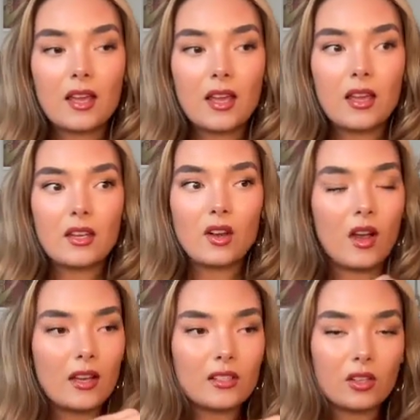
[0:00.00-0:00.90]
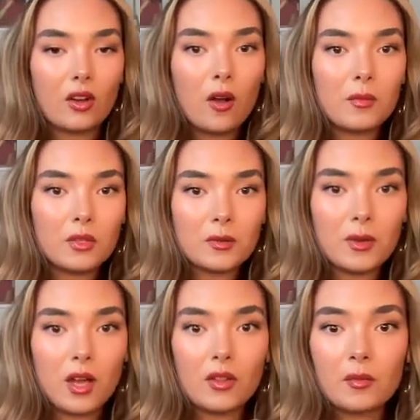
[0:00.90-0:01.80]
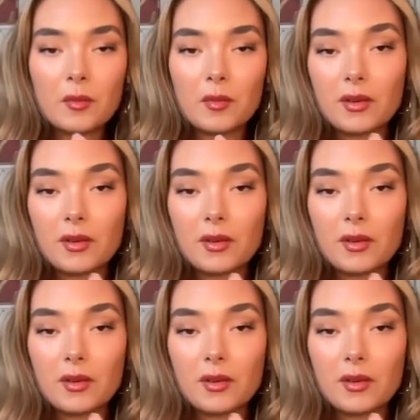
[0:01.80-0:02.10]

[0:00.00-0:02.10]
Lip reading: and not as accomplished, but other people